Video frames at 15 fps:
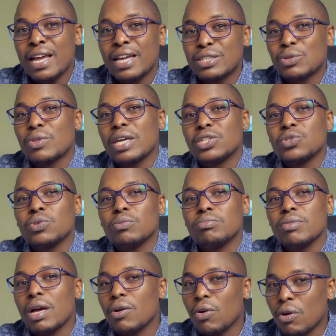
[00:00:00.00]
so that you
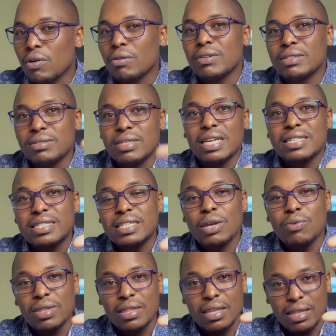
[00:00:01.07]
always just stay
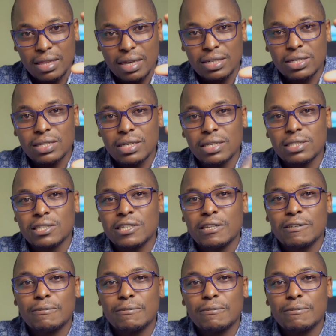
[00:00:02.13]
within that range.